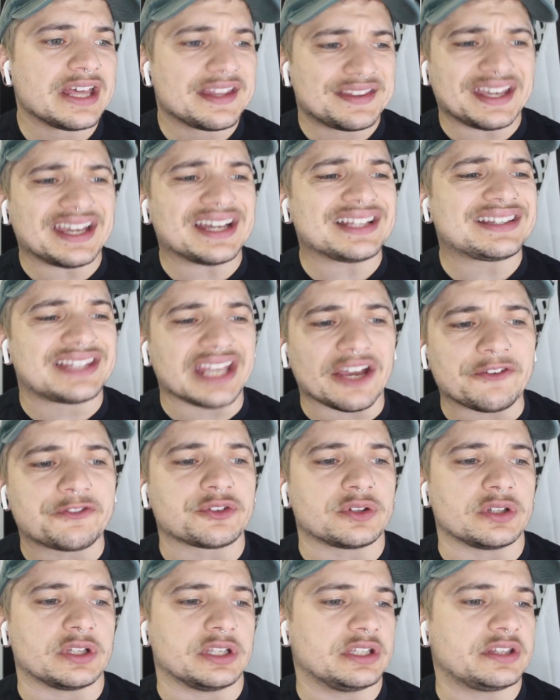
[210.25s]
They are
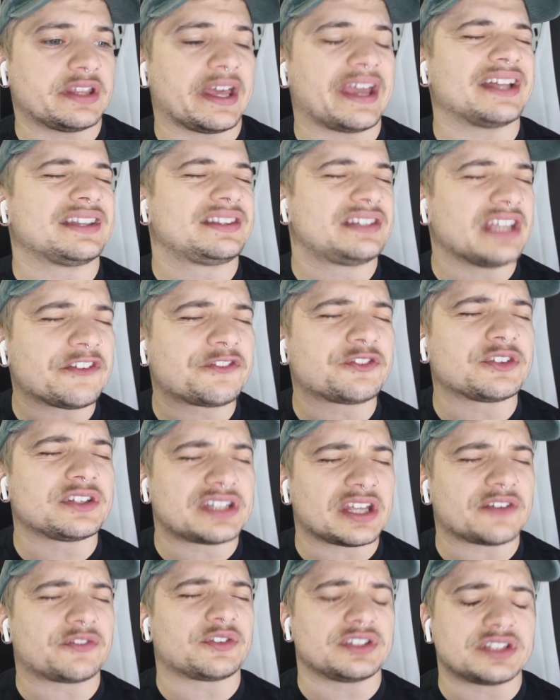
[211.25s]
definitely
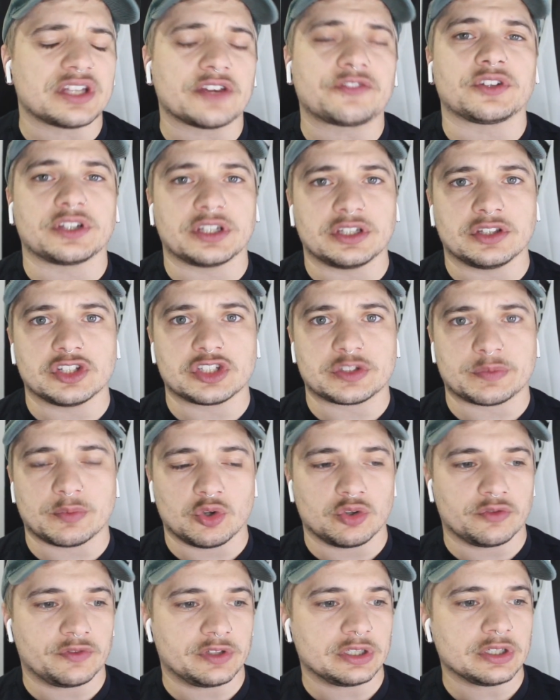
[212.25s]
in this
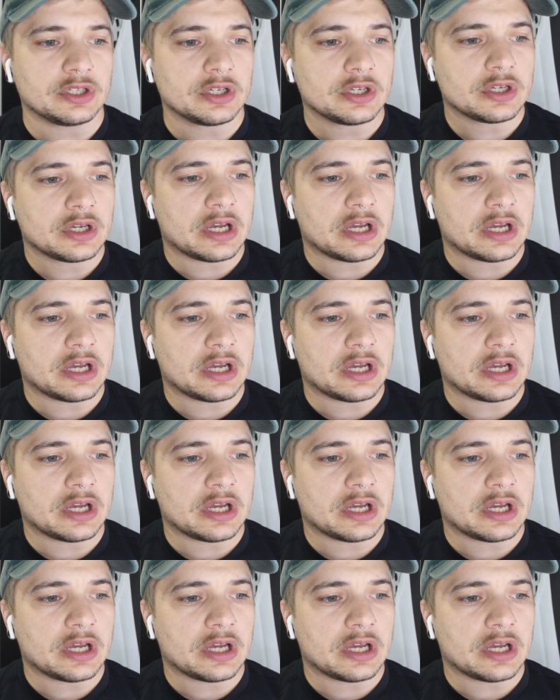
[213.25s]
movie.